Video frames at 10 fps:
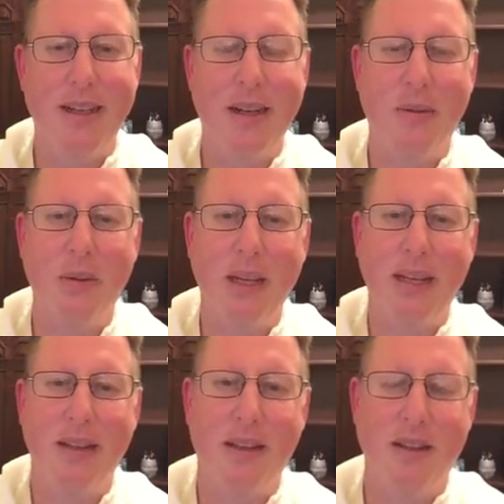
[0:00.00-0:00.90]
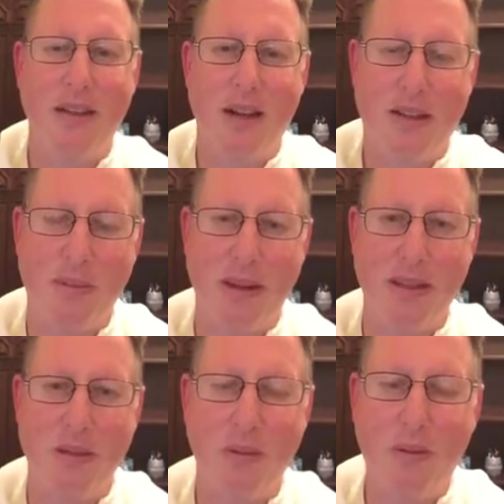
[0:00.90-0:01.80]
Now, we talked
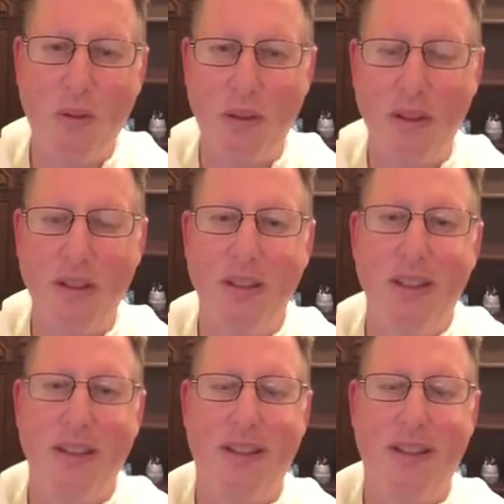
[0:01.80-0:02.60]
about this before.